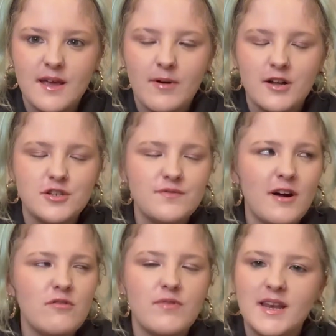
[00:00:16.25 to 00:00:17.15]
but I just
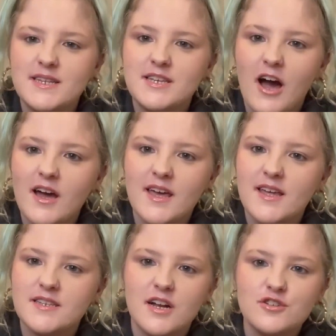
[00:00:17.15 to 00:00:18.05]
felt really tired
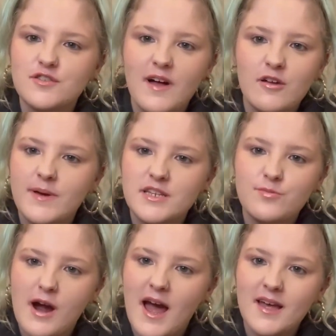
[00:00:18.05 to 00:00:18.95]
and I just felt a bit
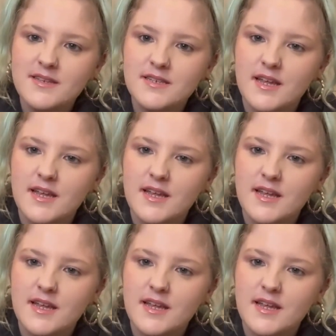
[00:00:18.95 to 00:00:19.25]
depressed.